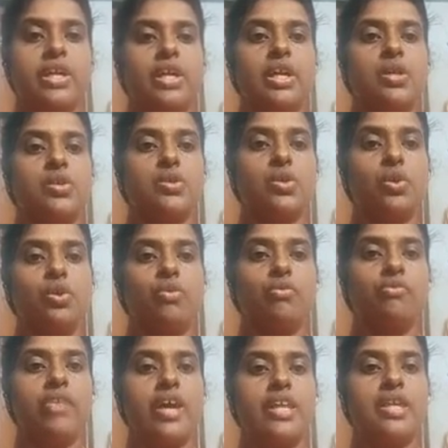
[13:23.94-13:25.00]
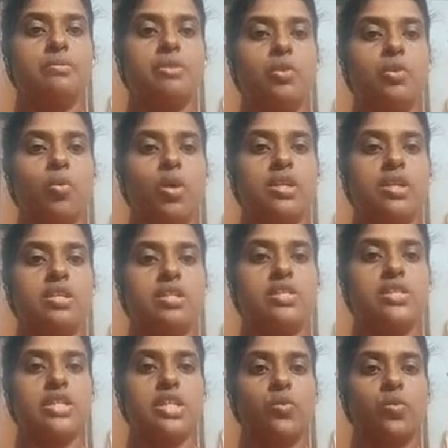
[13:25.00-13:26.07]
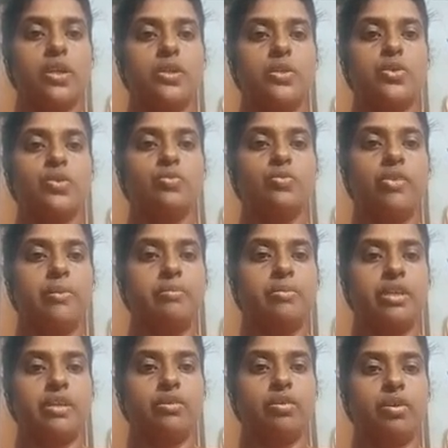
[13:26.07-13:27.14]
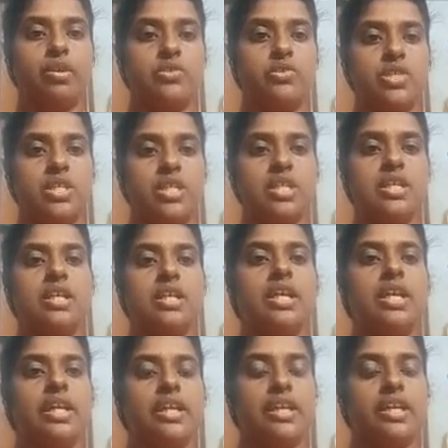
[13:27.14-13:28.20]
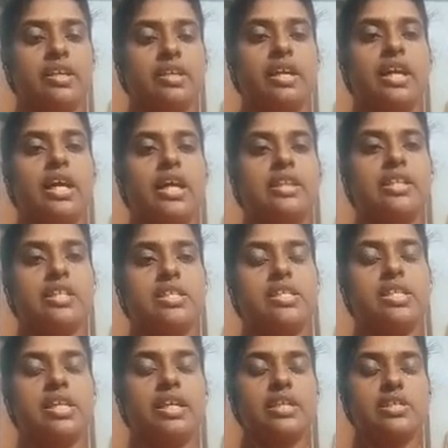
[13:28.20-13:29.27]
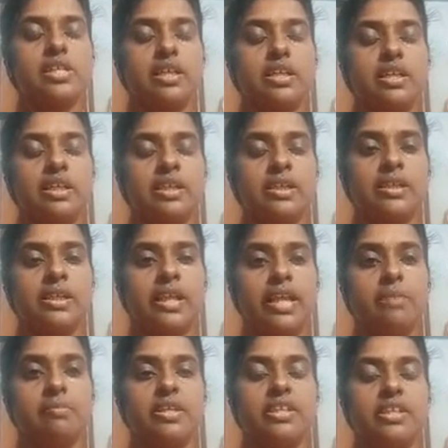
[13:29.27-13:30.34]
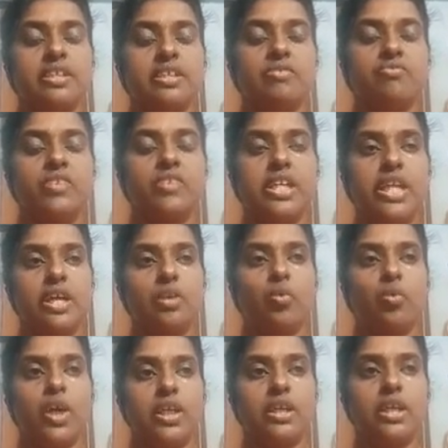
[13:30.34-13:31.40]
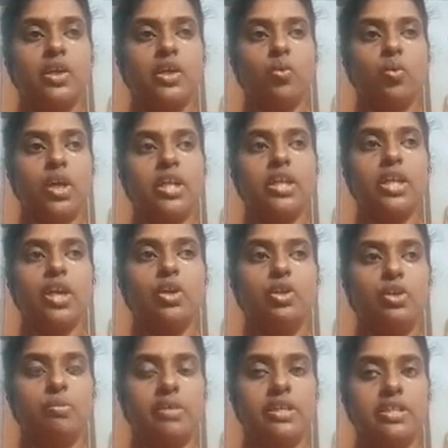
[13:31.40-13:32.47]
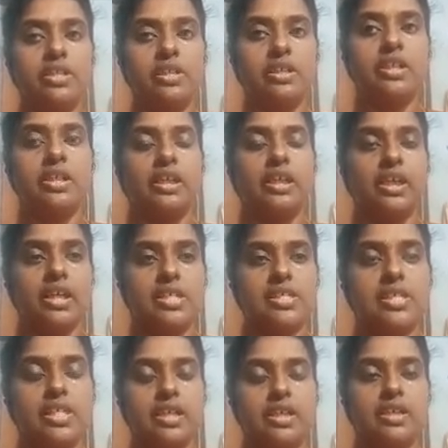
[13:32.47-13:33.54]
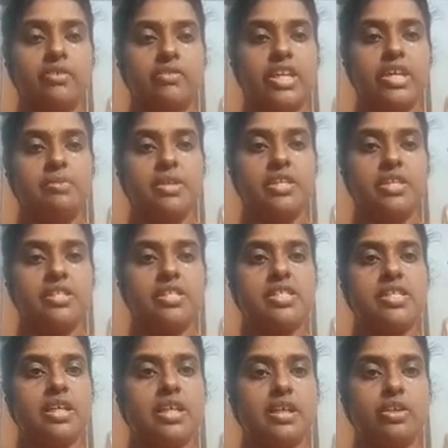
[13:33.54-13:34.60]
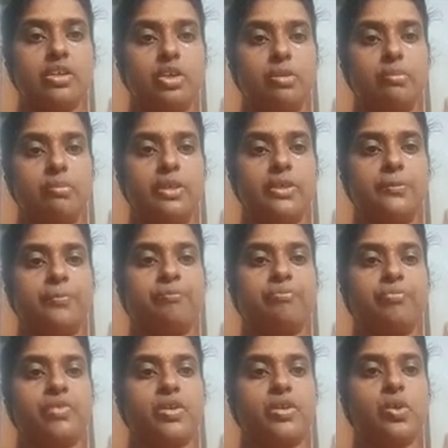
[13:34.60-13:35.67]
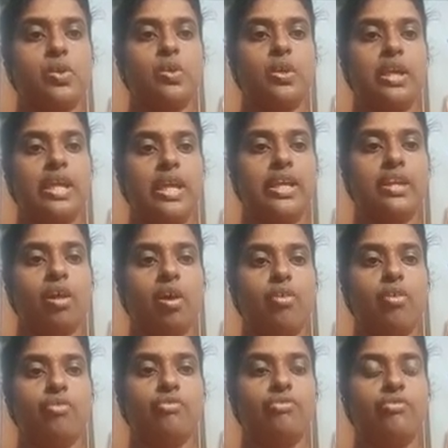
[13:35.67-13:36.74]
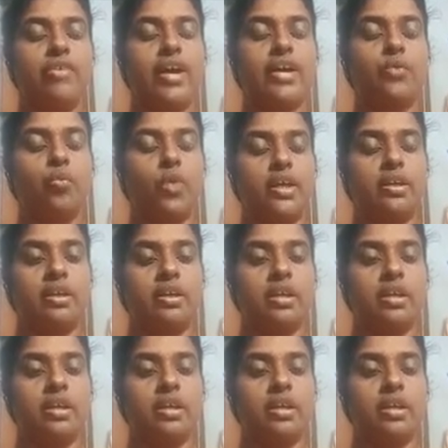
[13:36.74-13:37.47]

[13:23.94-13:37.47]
So variable 1 is equal to web technology. Here this len method will take only one argument as variable as its argument. So len of var1.